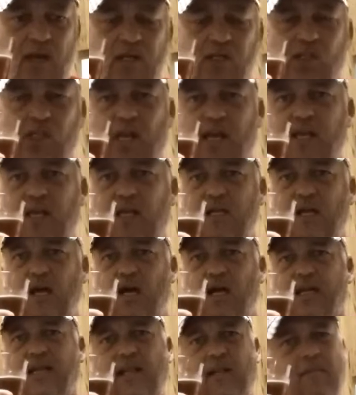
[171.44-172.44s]
Slight,
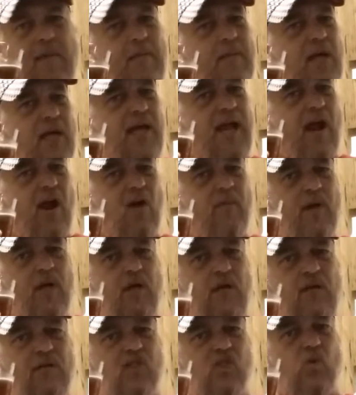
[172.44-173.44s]
uh, maybe a
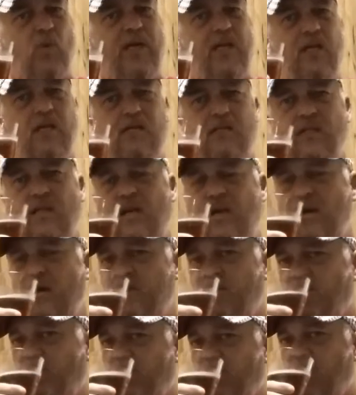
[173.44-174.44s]
caramel sweetness in
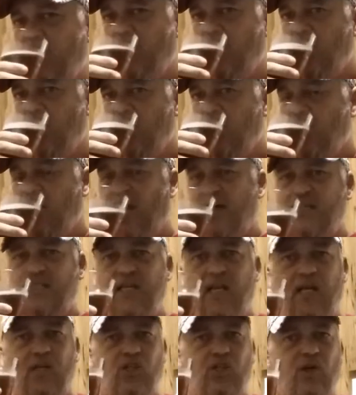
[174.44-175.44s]
there. I
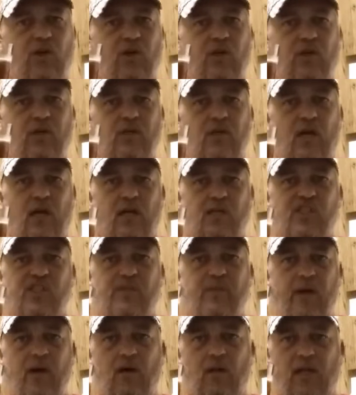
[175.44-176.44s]
said a sugar uh,
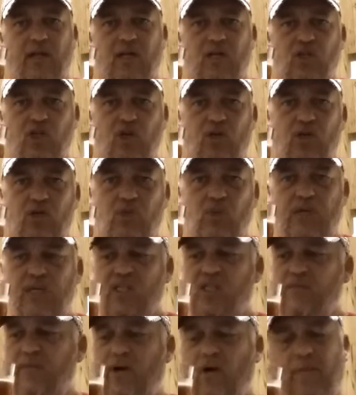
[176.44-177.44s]
smell, like a sugar
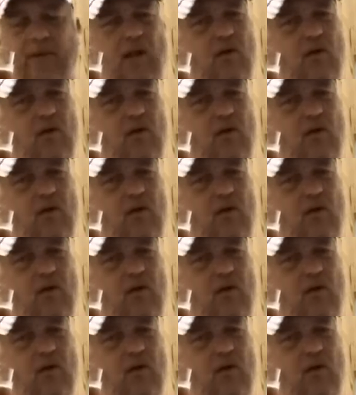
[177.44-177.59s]
sweetness smell,